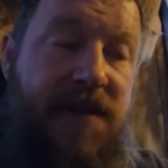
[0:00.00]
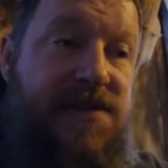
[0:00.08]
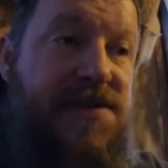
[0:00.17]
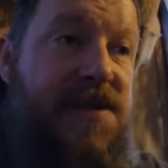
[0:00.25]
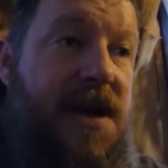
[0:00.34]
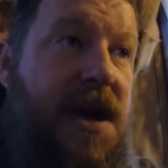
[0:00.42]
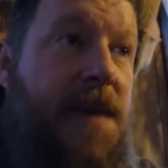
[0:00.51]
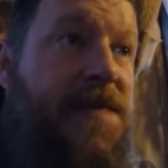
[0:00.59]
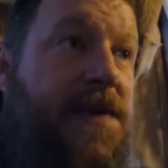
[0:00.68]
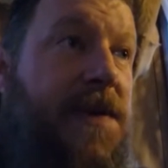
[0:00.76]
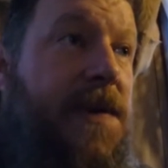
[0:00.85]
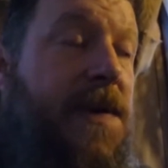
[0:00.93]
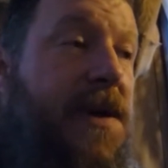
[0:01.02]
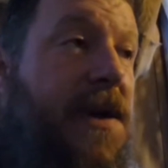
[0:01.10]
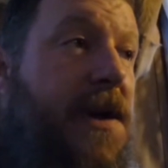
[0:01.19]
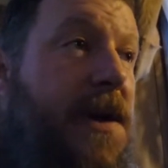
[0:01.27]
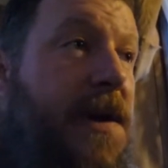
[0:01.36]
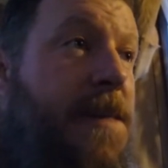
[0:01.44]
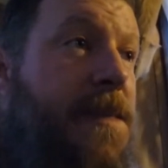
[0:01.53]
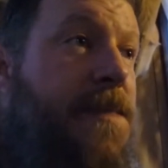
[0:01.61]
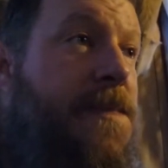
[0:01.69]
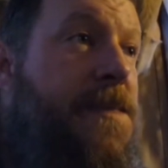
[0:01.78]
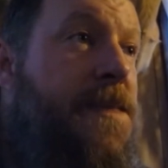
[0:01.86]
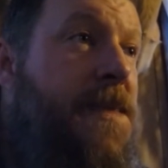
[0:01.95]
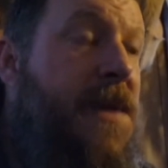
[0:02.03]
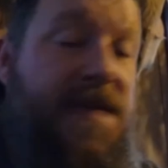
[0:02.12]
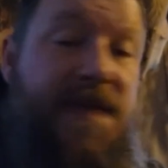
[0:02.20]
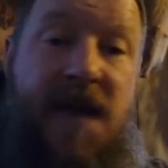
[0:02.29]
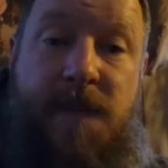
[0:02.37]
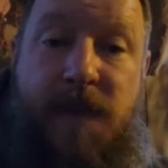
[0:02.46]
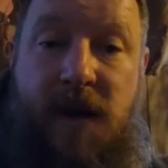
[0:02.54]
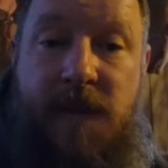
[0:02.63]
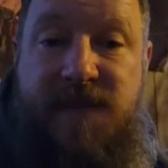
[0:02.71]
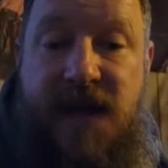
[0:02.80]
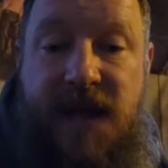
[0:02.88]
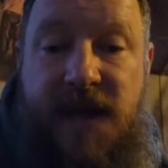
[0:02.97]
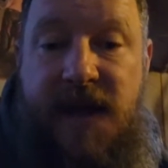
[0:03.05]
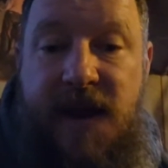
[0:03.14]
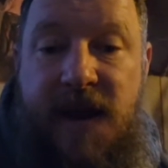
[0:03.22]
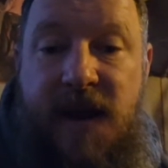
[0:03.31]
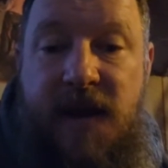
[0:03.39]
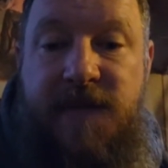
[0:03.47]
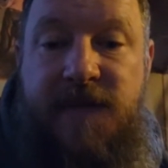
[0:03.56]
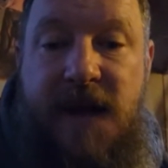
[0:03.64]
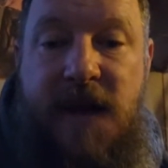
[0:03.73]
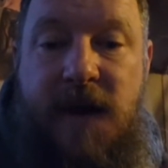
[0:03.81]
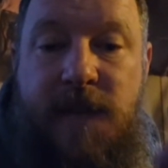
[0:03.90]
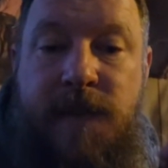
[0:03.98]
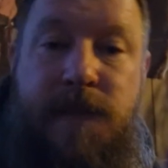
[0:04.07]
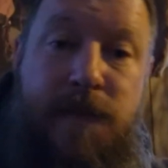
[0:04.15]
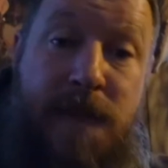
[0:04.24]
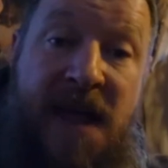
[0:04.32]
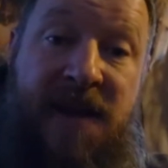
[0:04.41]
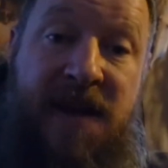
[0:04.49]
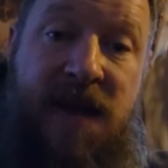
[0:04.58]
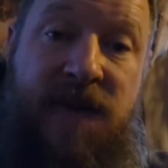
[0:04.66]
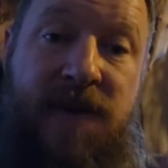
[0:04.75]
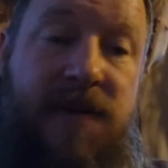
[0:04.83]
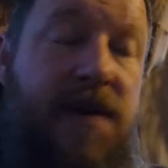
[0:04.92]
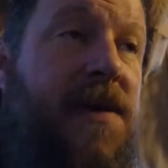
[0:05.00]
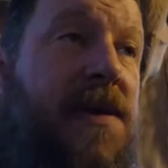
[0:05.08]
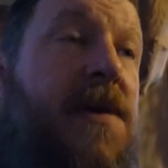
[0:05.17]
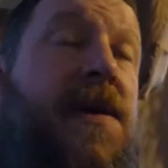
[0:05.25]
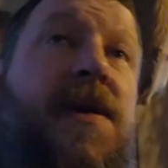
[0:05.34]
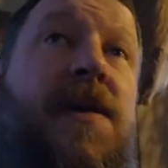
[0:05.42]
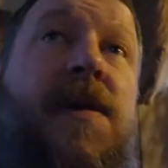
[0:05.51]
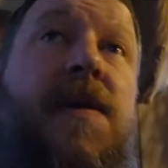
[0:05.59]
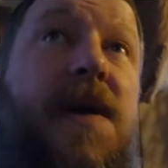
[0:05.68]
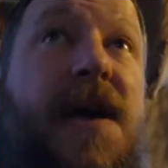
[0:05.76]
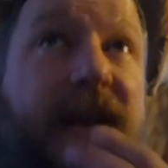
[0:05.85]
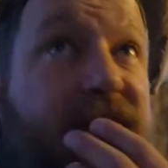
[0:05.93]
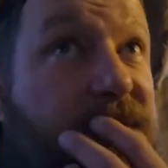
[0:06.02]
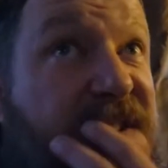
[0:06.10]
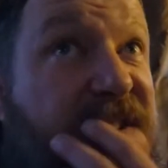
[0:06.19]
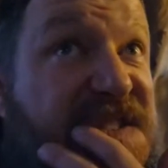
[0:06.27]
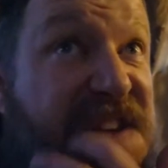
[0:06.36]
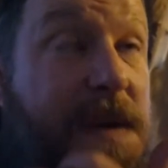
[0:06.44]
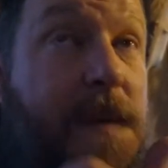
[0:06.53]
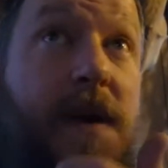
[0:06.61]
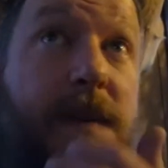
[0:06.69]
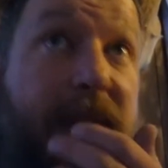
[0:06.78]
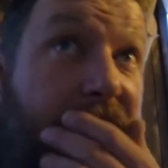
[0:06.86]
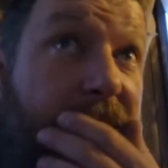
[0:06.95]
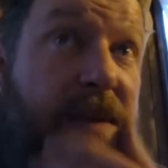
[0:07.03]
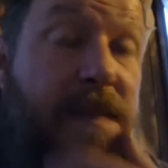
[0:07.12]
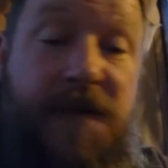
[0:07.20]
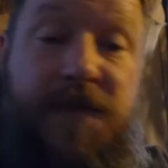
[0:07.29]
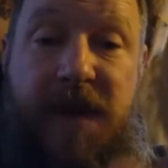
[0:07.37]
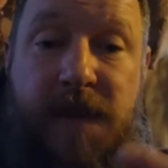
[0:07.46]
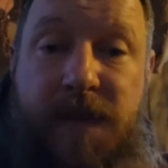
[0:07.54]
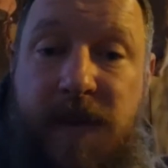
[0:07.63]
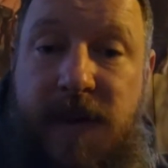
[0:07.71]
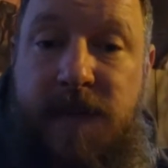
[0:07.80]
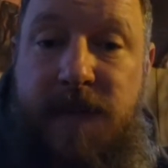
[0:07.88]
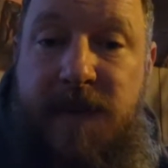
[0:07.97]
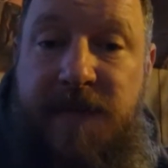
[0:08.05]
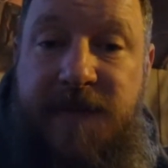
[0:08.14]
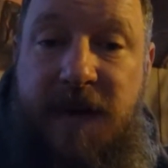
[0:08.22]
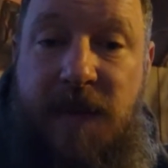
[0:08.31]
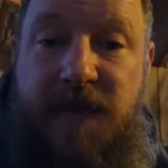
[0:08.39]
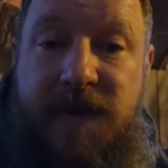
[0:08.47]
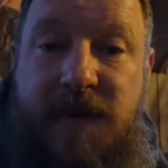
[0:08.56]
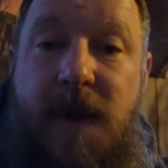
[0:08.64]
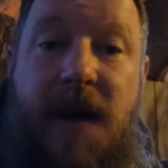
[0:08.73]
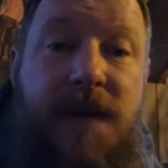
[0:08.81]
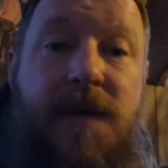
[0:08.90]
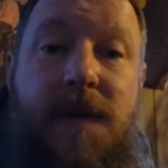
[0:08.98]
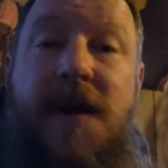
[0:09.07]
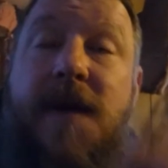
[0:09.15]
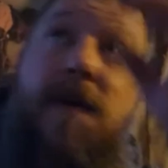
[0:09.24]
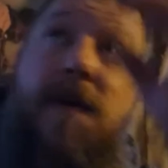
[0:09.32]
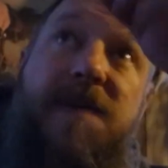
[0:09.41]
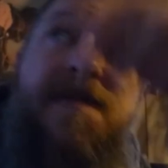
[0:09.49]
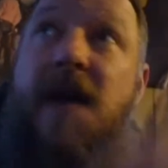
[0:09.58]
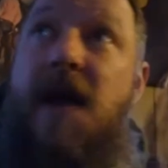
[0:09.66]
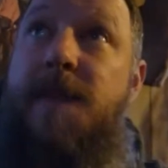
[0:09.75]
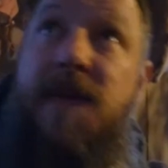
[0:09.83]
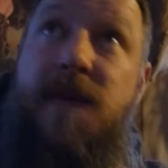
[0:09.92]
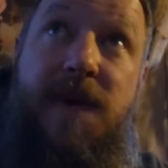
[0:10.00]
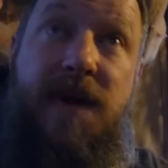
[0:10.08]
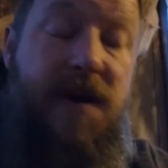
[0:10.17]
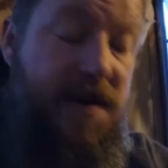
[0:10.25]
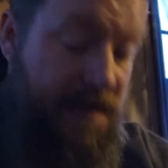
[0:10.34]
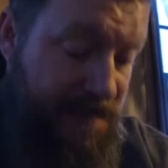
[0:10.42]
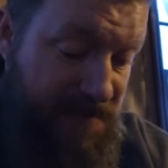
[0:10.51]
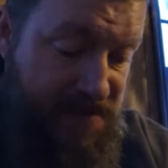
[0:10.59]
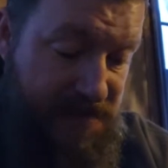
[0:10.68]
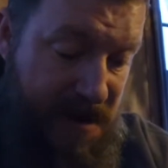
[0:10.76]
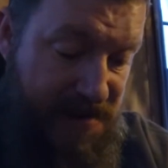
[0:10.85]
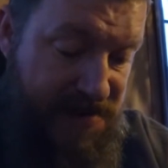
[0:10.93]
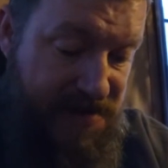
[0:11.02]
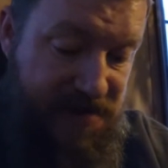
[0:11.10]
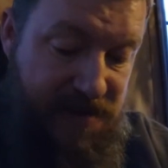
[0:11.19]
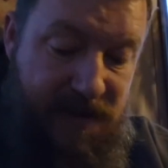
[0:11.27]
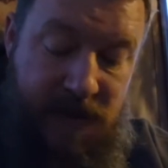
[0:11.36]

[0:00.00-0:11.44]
stopped. So got that problem taken care of. Now I'm back down. I guess I shouldn't say where I'm at, but most people that have been following me for a while know where I normally trap in the winter for this rancher. So